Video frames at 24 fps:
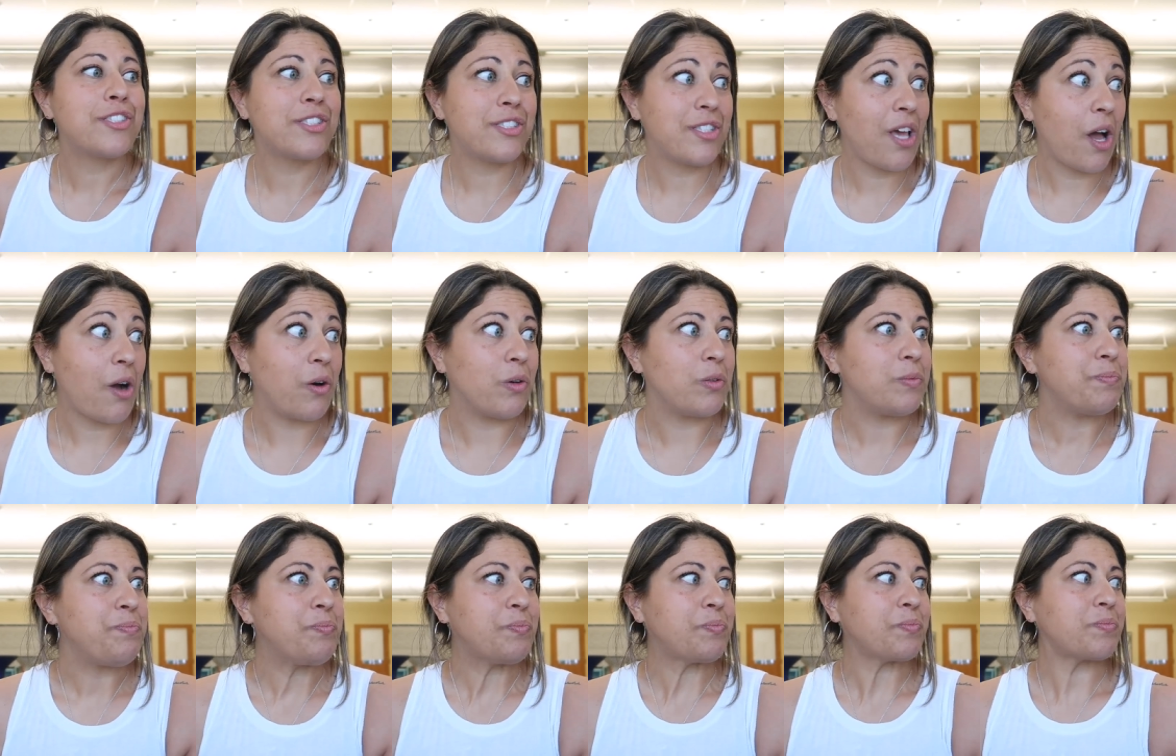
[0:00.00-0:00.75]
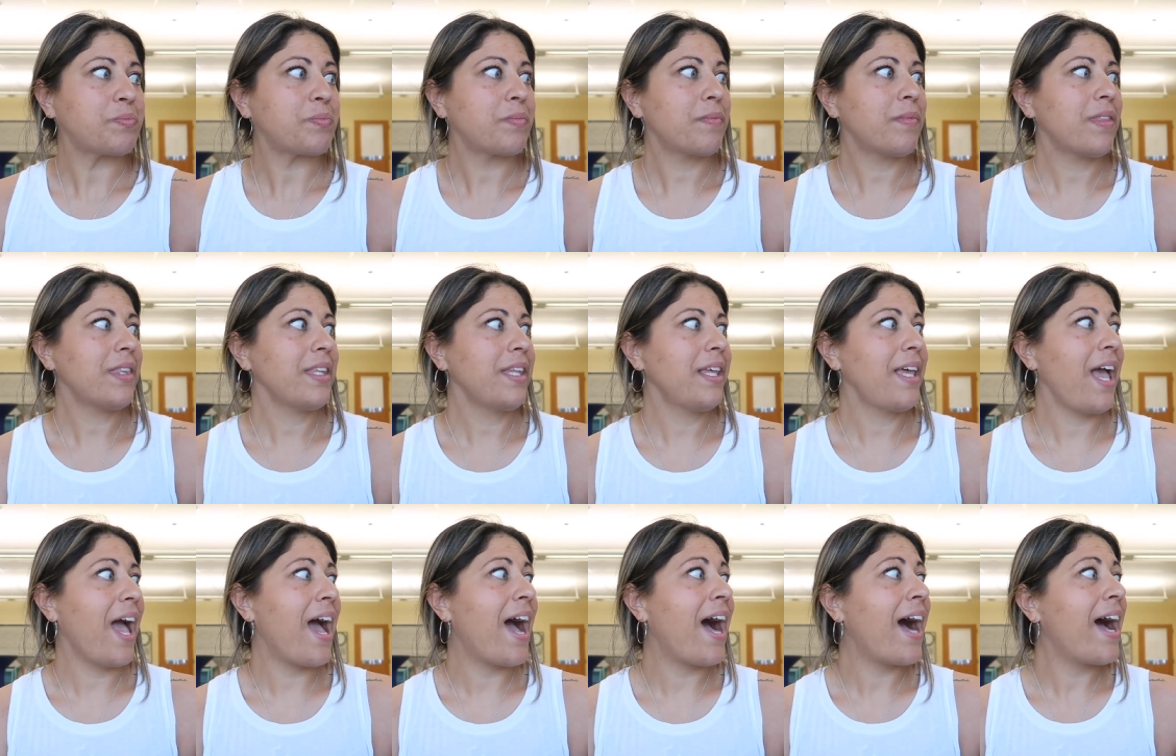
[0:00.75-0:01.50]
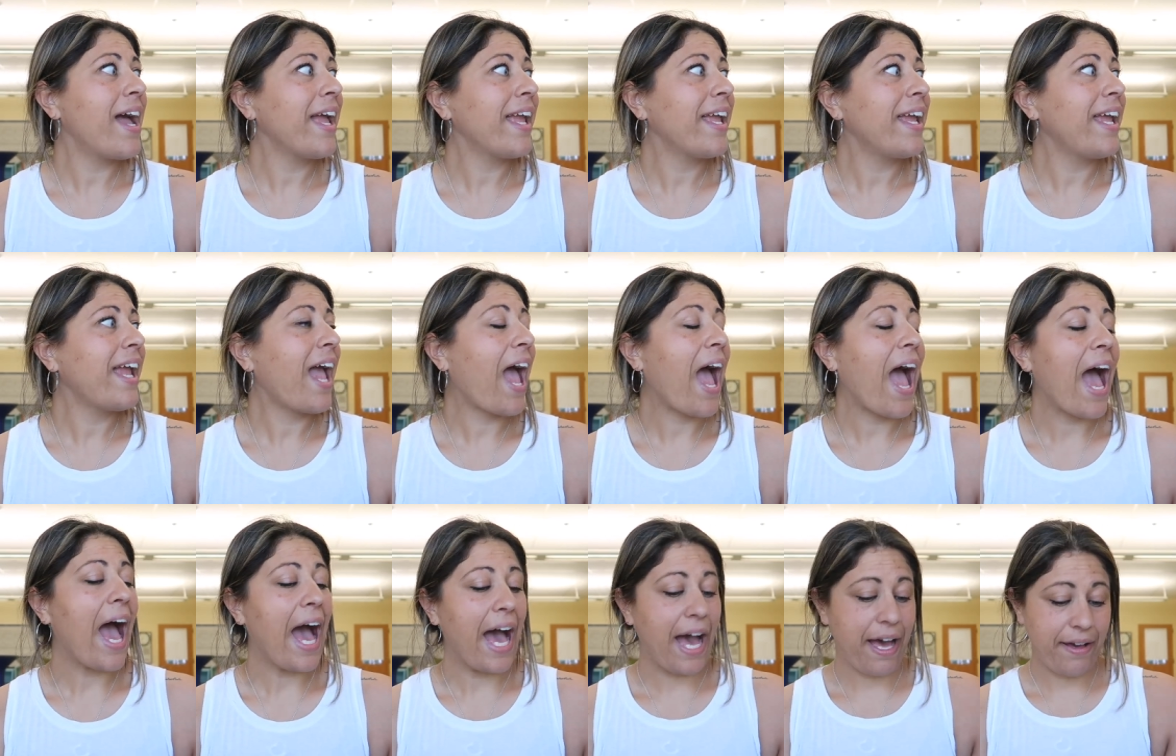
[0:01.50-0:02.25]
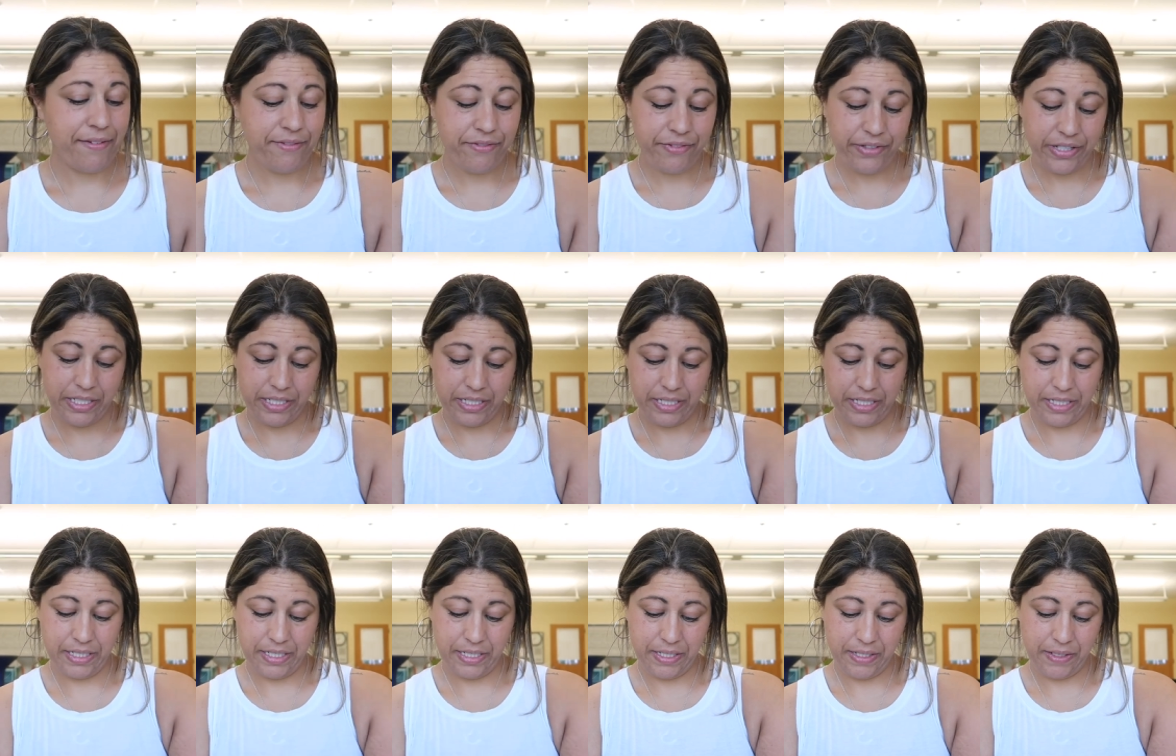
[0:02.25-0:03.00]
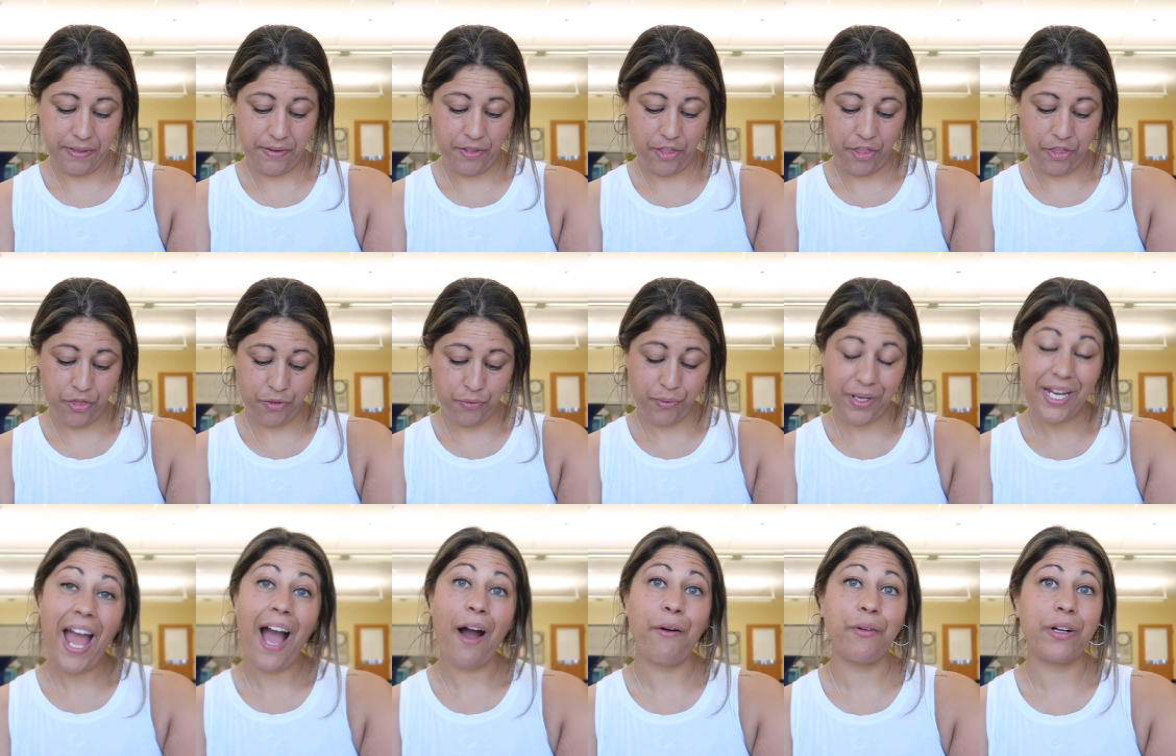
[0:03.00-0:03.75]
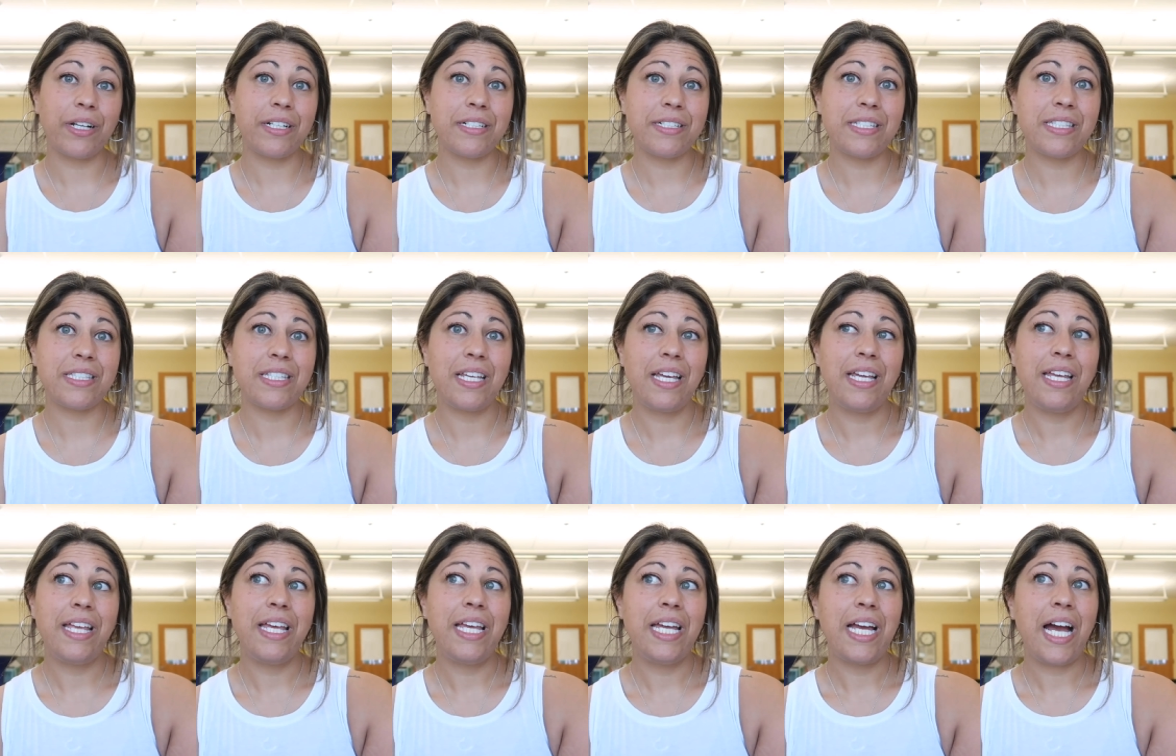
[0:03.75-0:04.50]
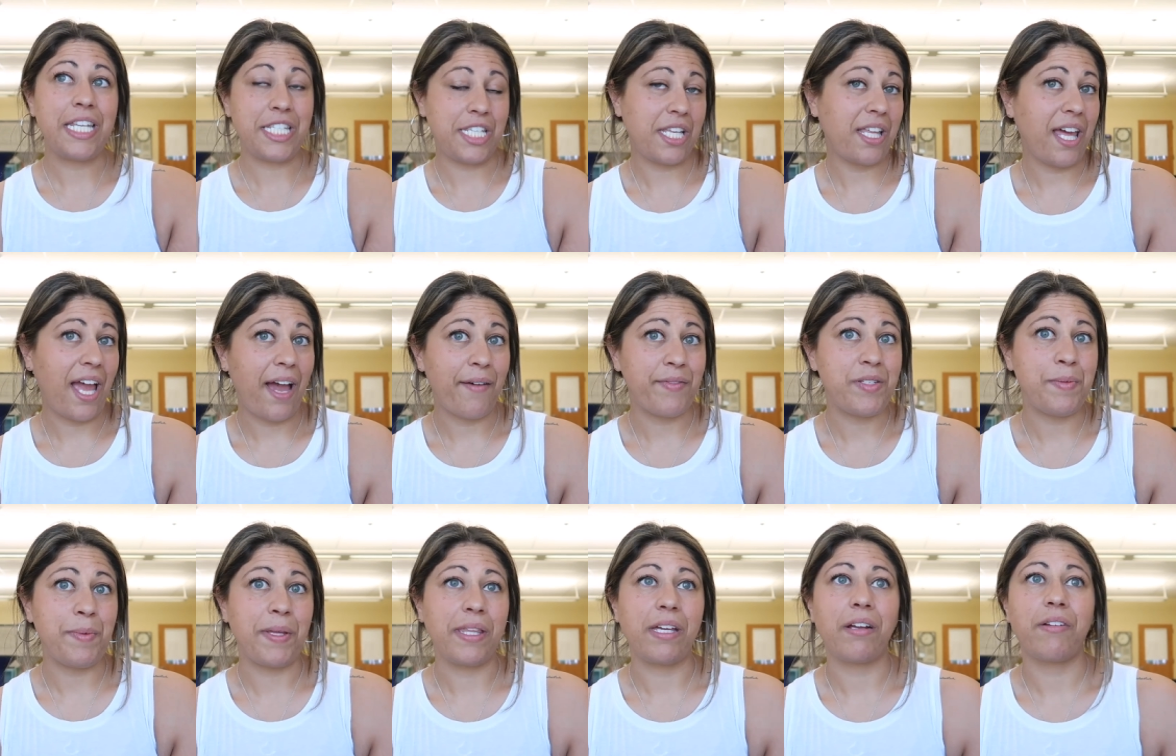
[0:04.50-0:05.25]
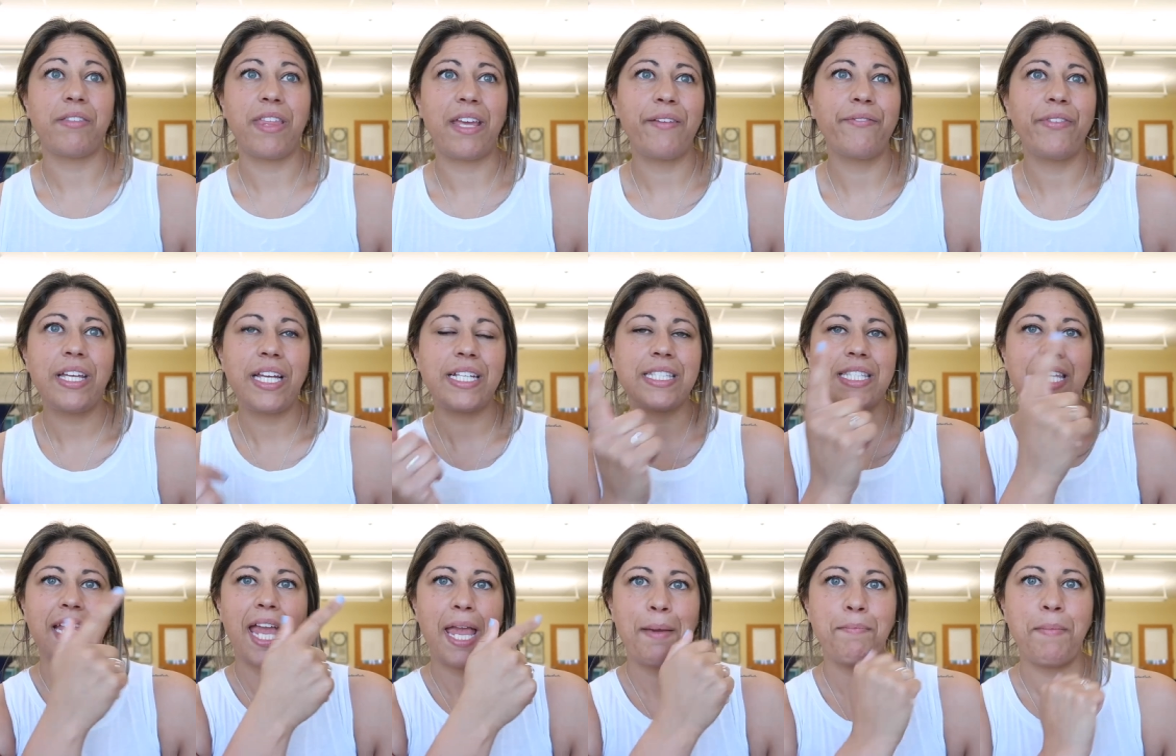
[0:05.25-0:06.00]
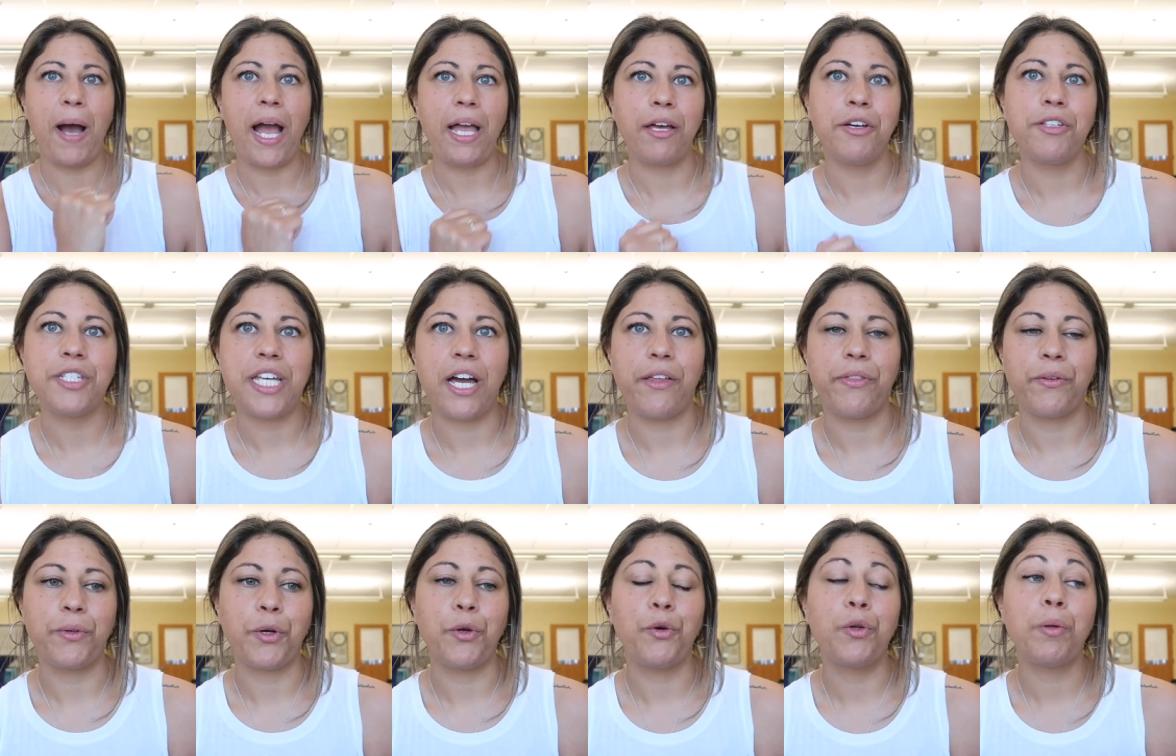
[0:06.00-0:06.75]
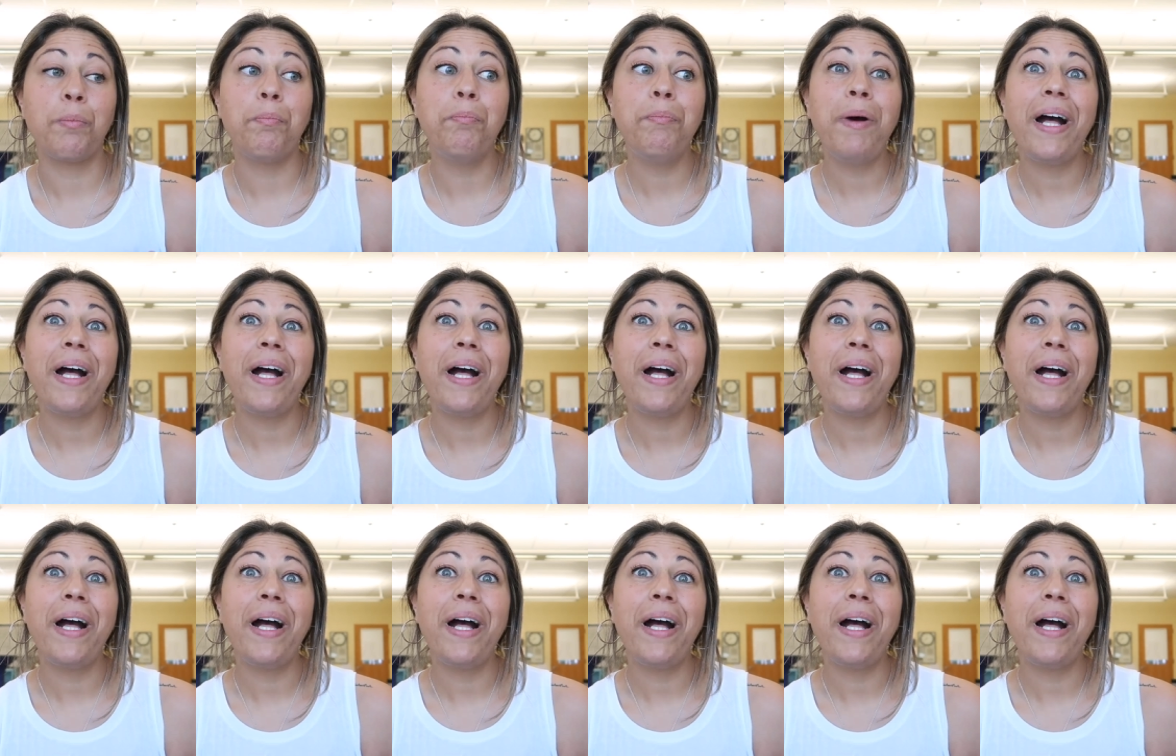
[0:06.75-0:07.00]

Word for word: So I have 3 hours until I have to be there. Thankfully, it's like a mile down the road.